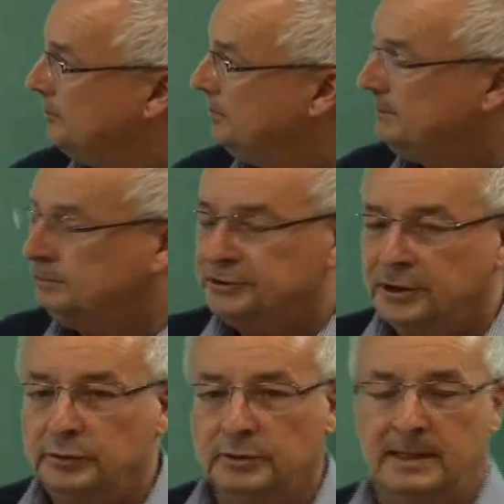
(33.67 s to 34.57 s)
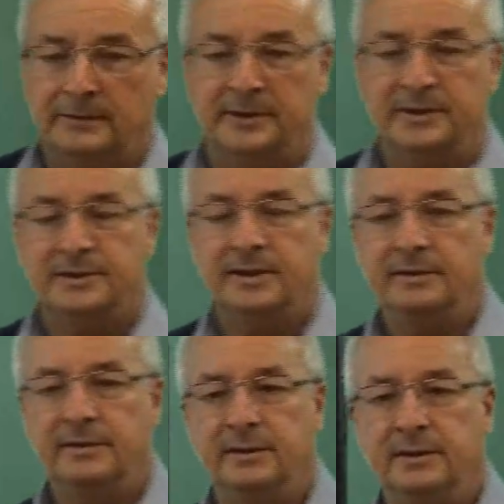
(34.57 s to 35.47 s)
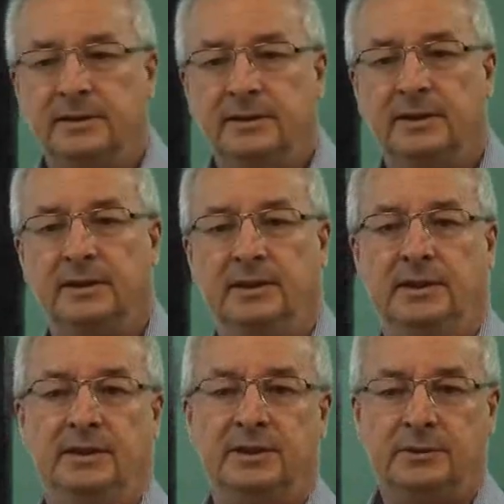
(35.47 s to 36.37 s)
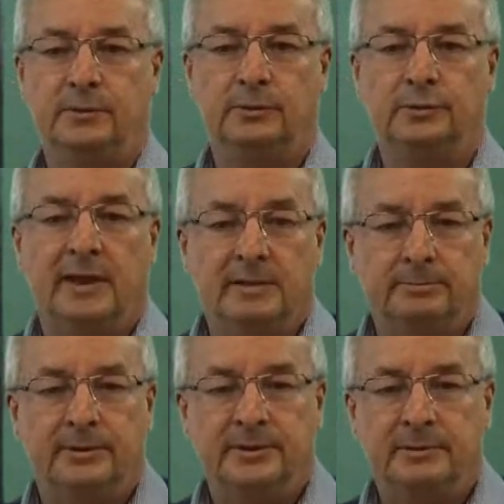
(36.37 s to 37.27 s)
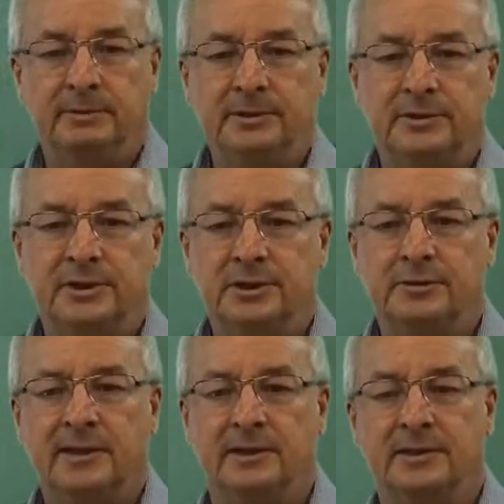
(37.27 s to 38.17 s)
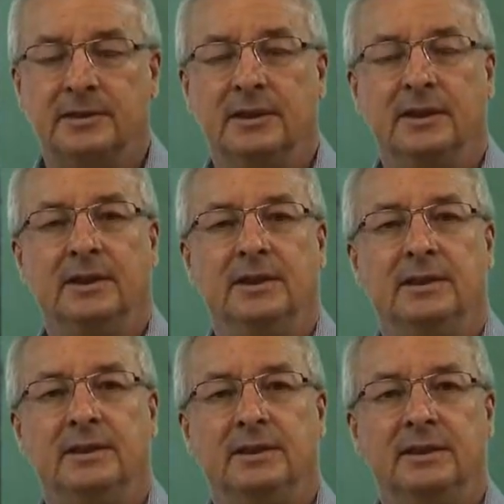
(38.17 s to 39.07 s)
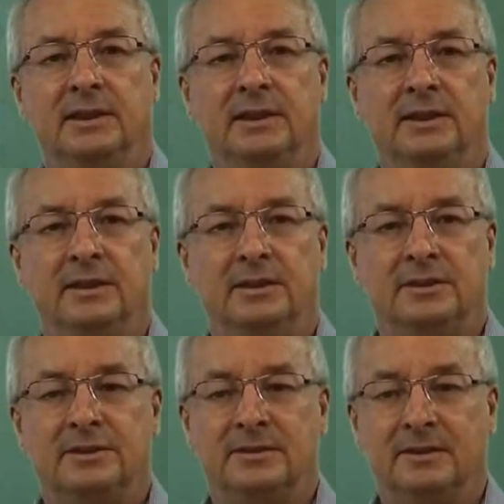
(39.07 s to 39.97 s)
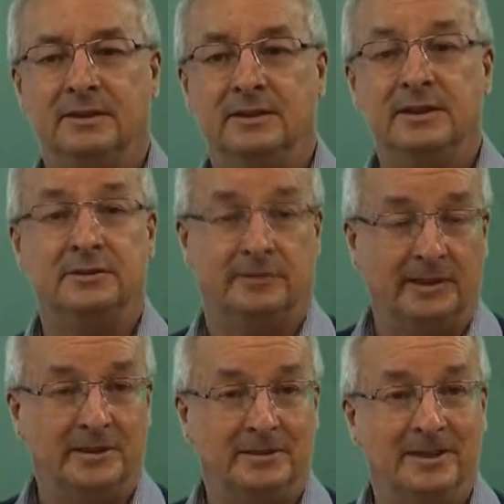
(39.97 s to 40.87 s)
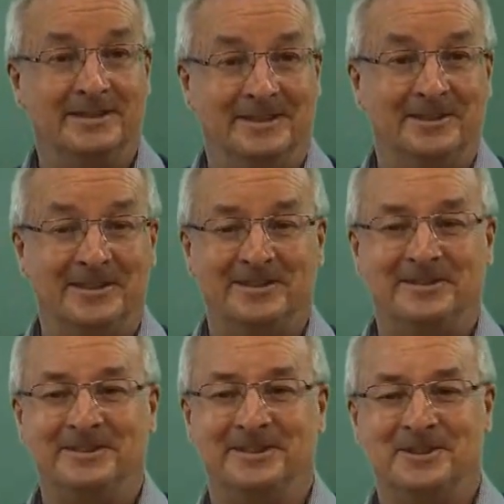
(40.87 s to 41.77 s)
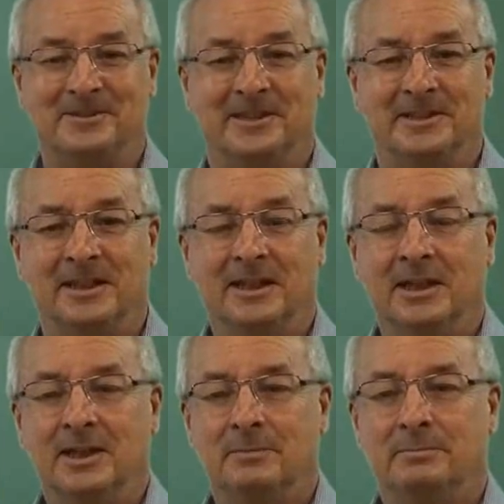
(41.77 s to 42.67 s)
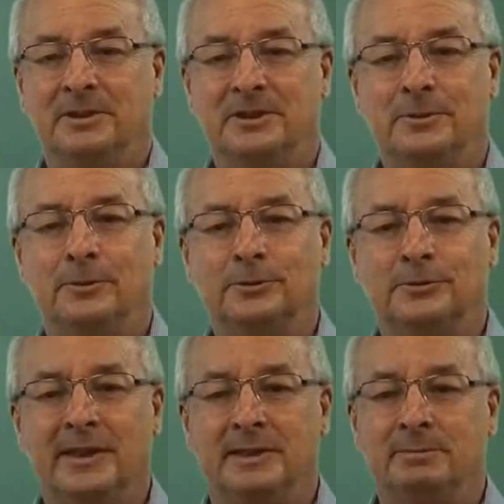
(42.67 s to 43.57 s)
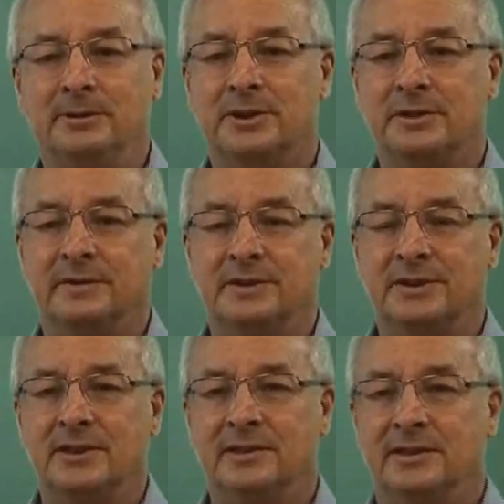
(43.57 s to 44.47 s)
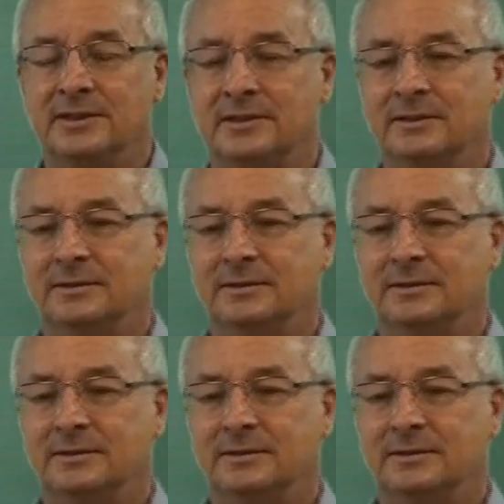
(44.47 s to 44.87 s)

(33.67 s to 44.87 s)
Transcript: People joke about this. They think it's called Great Britain because it's great. It is great. I like to think it's great. But it's called great because of its size.